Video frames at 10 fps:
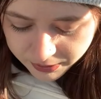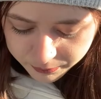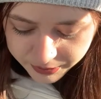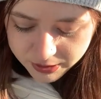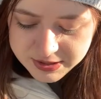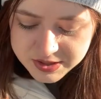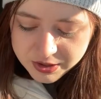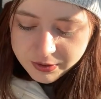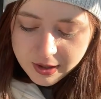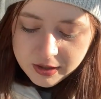We
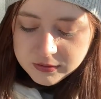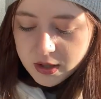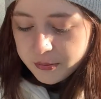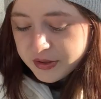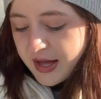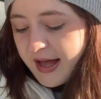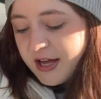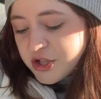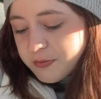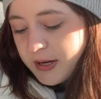also, along with the
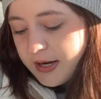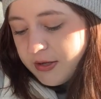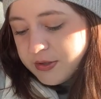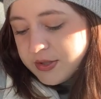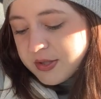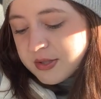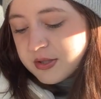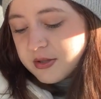hash browns,